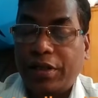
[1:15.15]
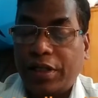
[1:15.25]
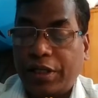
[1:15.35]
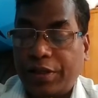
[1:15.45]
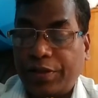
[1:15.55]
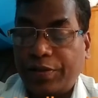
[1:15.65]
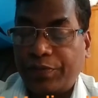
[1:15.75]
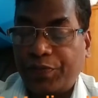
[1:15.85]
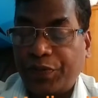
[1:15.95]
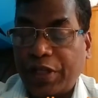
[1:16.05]

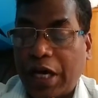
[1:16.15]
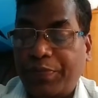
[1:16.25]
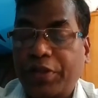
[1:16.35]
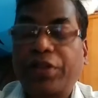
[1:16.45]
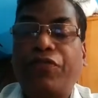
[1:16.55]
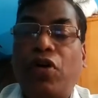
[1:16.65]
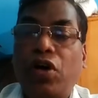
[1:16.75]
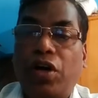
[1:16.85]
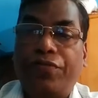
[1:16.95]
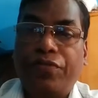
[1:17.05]
after the
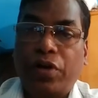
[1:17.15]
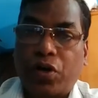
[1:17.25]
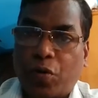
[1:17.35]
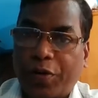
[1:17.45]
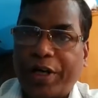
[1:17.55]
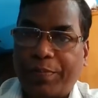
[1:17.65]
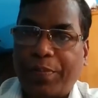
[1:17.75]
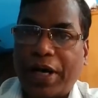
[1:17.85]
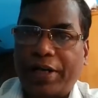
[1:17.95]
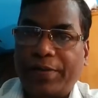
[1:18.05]
fall of Roman
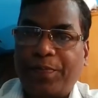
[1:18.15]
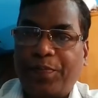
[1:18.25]
Empire,